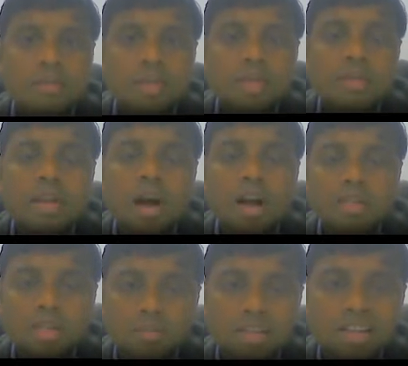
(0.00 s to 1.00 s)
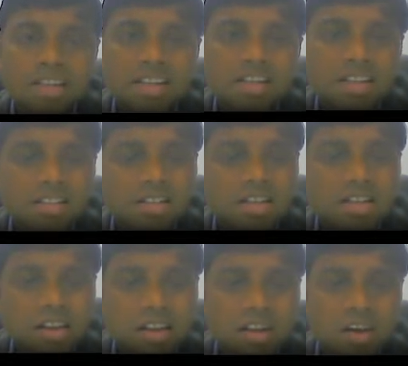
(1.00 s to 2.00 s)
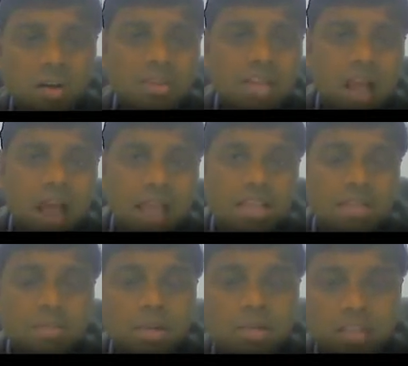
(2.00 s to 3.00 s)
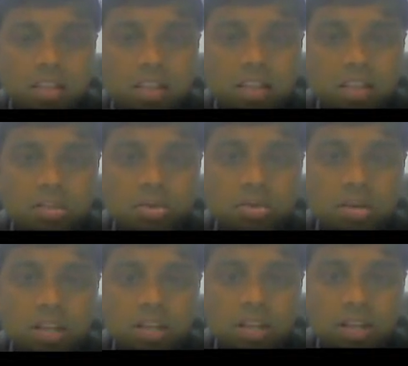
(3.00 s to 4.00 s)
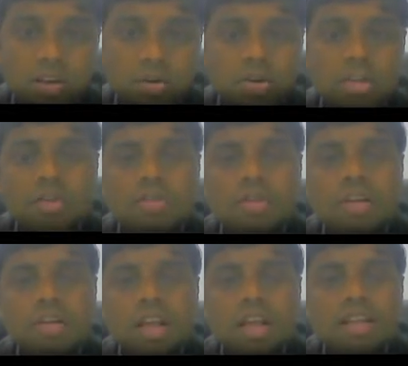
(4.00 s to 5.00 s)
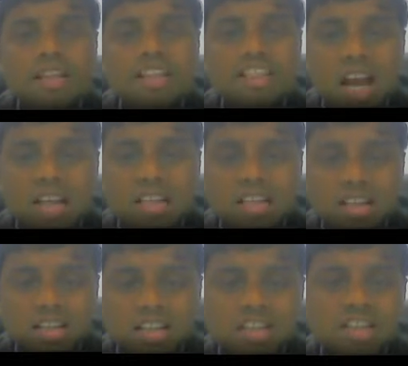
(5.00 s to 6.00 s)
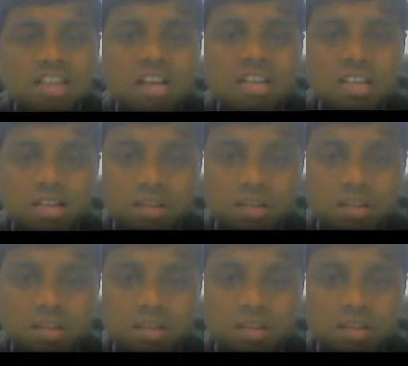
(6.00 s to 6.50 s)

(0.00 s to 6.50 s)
Because of it is the trade of the ions between the cathode and anode during the charging and discharging